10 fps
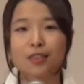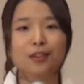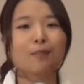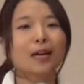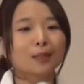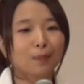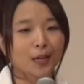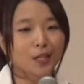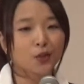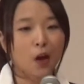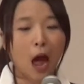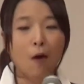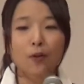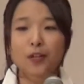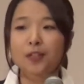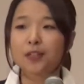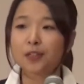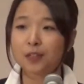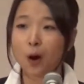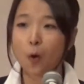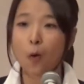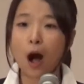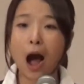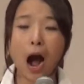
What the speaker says: Through my speech, I want you to know